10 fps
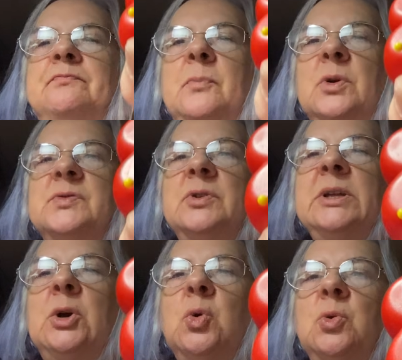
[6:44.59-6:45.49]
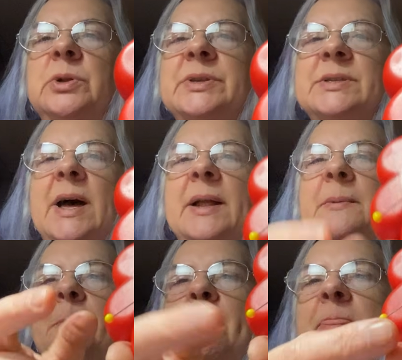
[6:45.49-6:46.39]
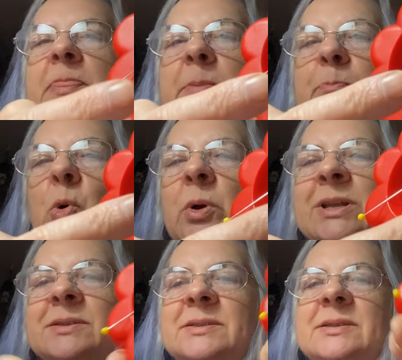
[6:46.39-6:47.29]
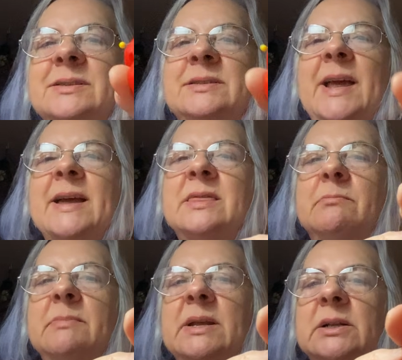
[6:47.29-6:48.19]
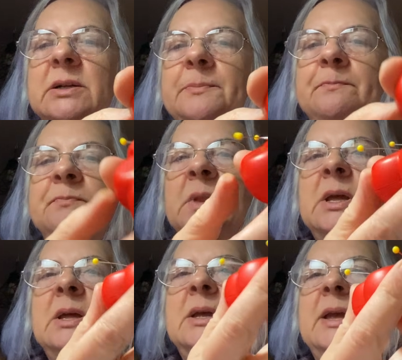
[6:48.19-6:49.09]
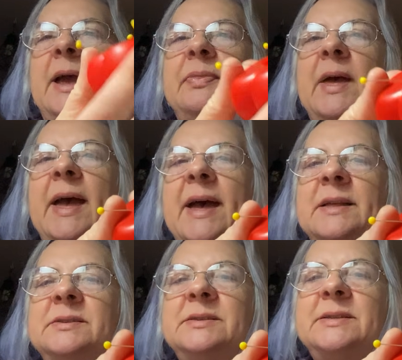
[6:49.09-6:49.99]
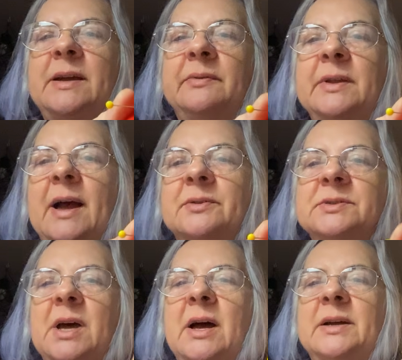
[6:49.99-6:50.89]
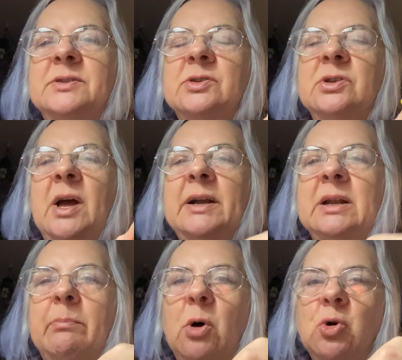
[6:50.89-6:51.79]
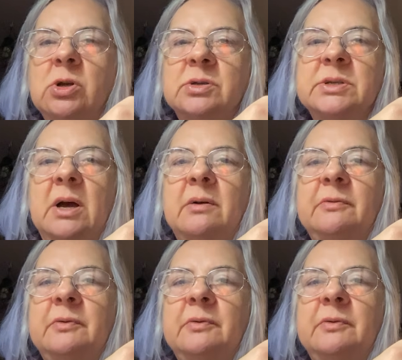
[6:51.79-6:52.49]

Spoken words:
What's really cool is that the points stay in the middle and the heads stay on the outside, so you're not going to poke yourself.